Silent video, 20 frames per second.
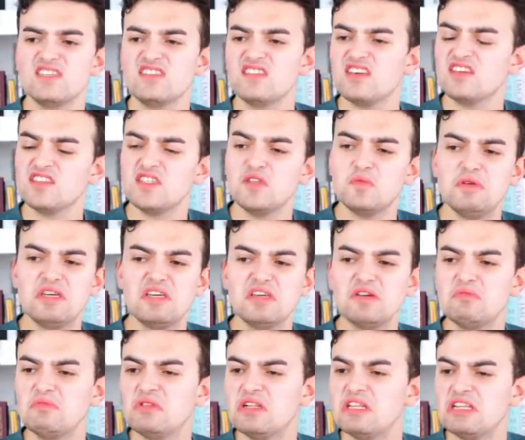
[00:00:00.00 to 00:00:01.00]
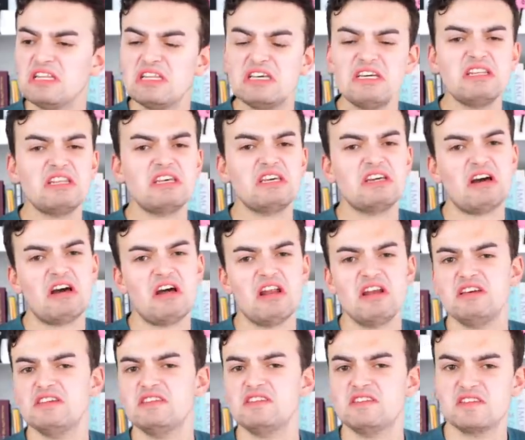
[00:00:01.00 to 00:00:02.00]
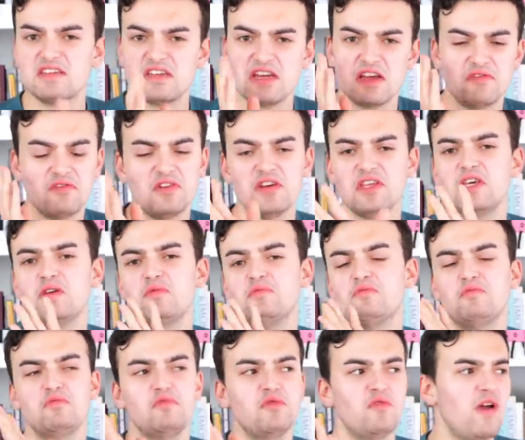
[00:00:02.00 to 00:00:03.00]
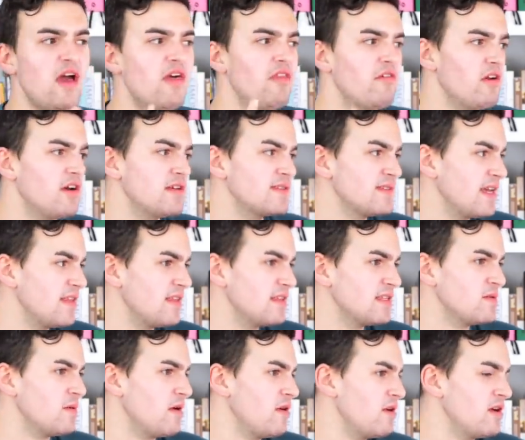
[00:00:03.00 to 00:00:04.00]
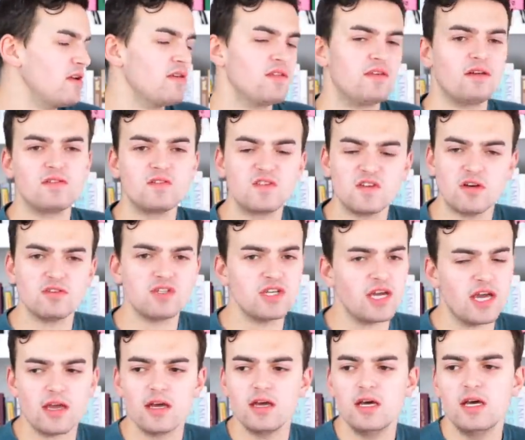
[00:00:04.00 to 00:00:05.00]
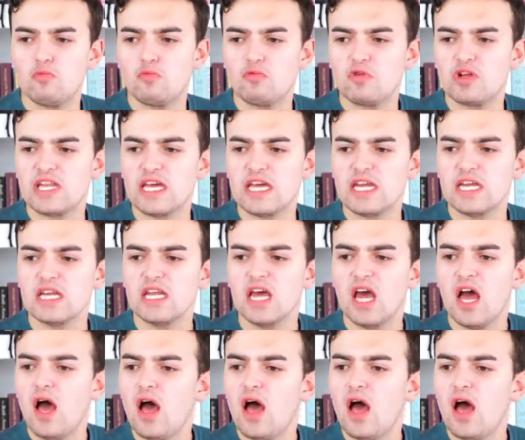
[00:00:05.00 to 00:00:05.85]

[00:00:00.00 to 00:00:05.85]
And like to be completely honest, and I really would rather not say this about anything Dolce related,